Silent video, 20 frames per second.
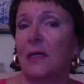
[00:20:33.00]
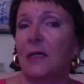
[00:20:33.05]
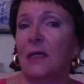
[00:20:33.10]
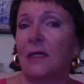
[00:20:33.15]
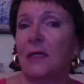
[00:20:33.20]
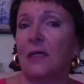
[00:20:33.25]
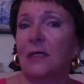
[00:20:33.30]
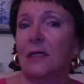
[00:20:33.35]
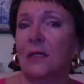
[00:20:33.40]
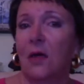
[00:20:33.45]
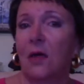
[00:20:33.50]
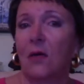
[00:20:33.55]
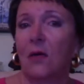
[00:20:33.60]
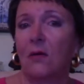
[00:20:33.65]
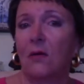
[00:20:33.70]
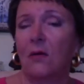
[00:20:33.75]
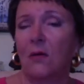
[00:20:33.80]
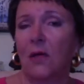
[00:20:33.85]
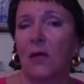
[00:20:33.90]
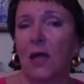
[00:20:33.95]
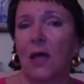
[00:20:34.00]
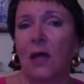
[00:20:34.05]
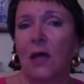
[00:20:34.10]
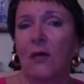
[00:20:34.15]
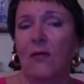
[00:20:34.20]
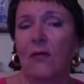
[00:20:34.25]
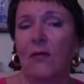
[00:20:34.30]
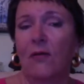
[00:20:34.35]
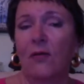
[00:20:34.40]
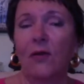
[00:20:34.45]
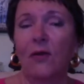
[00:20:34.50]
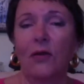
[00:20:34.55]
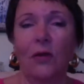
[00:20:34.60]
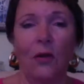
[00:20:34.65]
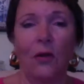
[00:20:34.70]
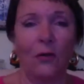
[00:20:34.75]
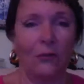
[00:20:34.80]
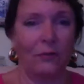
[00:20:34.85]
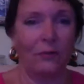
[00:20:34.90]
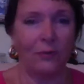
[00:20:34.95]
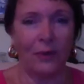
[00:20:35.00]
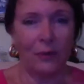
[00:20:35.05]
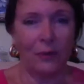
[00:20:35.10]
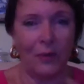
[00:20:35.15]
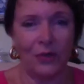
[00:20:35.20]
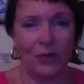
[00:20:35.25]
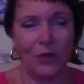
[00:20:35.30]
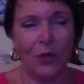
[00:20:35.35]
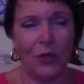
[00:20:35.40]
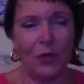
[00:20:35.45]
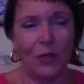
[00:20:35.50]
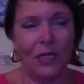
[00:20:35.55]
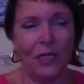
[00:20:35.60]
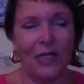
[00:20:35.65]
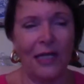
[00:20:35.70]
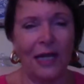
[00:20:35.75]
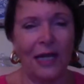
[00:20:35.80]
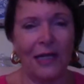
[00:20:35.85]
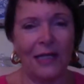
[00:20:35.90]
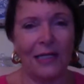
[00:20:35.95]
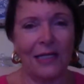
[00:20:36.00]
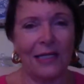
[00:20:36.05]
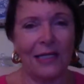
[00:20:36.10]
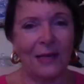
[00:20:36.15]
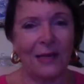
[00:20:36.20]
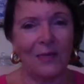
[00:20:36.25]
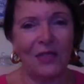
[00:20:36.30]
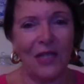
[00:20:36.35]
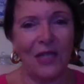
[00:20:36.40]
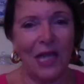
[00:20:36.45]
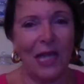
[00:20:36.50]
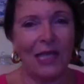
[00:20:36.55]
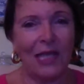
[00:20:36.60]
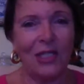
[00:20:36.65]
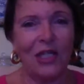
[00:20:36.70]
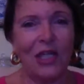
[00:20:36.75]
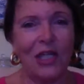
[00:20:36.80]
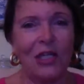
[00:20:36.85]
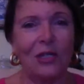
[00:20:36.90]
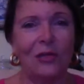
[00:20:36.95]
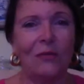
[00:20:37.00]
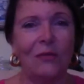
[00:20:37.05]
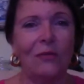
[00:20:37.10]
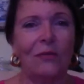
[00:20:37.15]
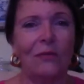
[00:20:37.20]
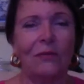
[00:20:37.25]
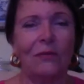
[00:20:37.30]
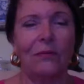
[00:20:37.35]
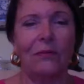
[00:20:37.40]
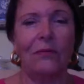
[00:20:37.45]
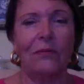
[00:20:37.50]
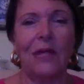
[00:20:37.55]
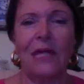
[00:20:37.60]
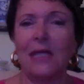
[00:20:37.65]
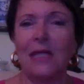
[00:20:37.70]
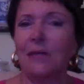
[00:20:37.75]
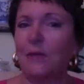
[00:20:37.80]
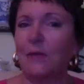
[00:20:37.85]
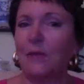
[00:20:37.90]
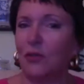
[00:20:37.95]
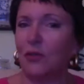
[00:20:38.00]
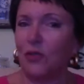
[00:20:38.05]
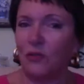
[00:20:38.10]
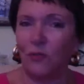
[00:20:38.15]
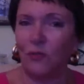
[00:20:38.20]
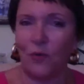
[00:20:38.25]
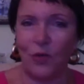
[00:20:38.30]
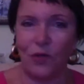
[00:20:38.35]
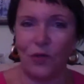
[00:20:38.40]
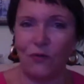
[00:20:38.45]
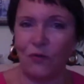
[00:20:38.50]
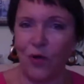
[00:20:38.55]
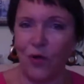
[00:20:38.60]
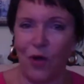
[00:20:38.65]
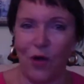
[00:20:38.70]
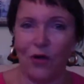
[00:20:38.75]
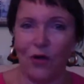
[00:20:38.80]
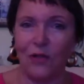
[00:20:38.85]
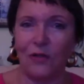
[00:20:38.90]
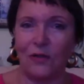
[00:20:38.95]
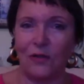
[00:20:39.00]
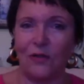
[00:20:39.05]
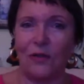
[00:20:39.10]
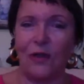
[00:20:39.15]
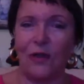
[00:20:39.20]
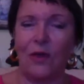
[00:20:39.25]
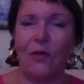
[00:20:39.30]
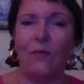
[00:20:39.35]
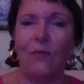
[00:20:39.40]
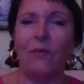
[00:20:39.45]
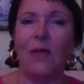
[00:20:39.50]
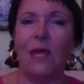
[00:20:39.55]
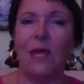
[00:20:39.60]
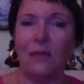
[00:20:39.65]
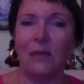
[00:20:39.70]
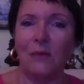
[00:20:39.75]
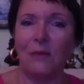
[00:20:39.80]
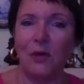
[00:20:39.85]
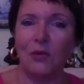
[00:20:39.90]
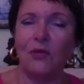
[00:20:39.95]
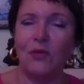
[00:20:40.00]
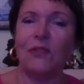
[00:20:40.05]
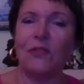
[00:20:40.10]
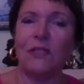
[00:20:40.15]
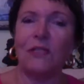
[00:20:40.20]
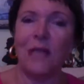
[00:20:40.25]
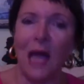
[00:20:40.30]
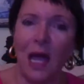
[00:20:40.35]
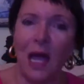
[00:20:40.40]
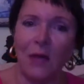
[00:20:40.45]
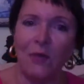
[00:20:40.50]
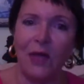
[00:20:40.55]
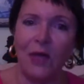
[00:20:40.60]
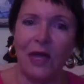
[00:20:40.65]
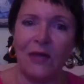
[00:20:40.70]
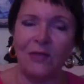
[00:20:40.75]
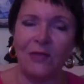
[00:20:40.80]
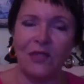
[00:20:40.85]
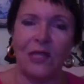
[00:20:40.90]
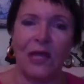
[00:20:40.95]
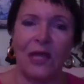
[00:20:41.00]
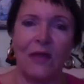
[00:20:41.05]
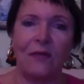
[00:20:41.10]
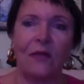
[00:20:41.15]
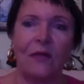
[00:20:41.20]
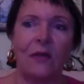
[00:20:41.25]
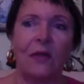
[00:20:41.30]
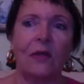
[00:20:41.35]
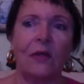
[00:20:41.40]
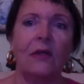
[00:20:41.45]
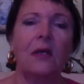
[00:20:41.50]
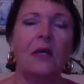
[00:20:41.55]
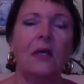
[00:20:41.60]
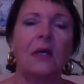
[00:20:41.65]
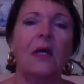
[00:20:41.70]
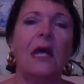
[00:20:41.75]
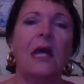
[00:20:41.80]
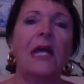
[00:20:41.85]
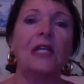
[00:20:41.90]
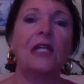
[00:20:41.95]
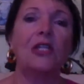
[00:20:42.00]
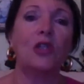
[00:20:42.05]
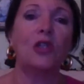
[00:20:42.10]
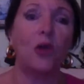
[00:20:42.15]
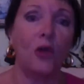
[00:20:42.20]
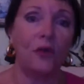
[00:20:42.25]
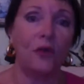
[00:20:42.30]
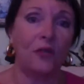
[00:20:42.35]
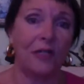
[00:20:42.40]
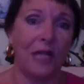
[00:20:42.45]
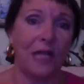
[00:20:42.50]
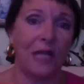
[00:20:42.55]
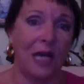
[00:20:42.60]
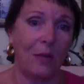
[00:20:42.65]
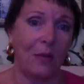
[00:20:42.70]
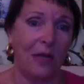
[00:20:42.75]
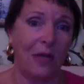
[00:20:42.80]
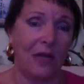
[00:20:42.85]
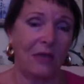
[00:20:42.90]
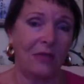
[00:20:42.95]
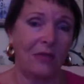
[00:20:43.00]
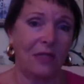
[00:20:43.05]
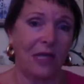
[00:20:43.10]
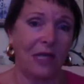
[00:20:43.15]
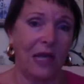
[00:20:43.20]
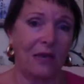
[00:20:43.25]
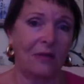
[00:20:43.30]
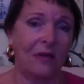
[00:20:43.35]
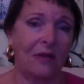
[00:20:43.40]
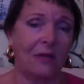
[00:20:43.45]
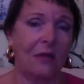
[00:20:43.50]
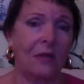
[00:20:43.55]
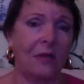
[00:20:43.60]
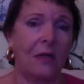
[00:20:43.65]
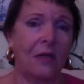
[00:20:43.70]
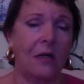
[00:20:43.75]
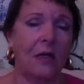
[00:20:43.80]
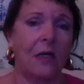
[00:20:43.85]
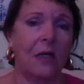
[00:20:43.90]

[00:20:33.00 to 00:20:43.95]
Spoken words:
So, you know, we're talking like this. I'm saying to you, make the most of what you've got. You know, make the most of the time you have together. Enjoy the time you have together.